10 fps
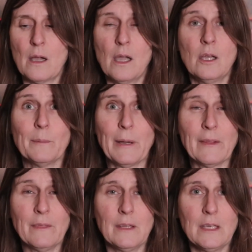
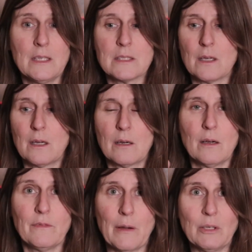And these are
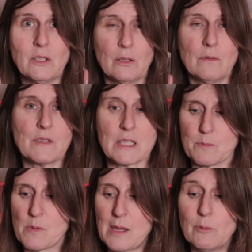a very good
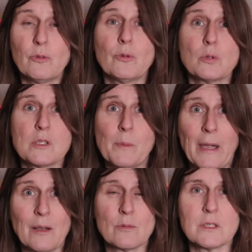investment. They were
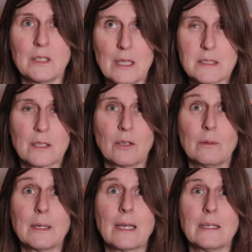£40. Yes, I
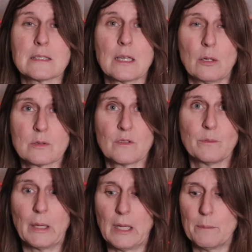know, again, it's a lot of
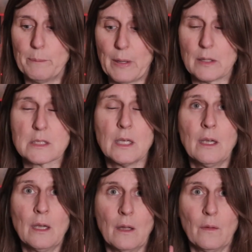money, but
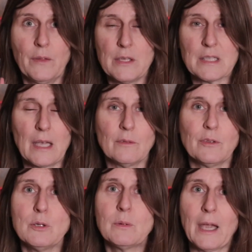these are
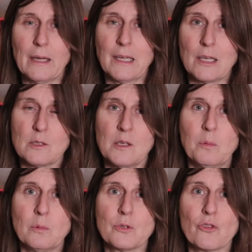helpful. You can get
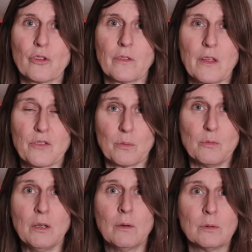cheaper ones. There's some
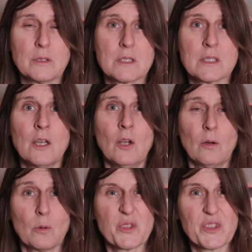newer ones,
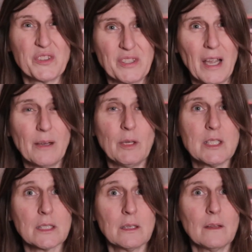or
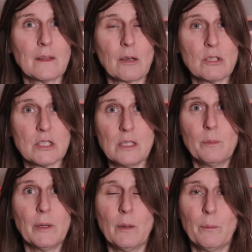Skyreet, I think, that are
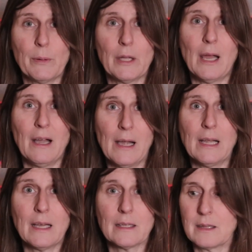cheaper, but I
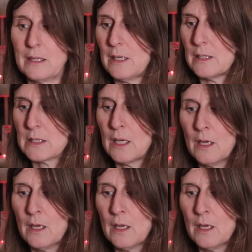like these.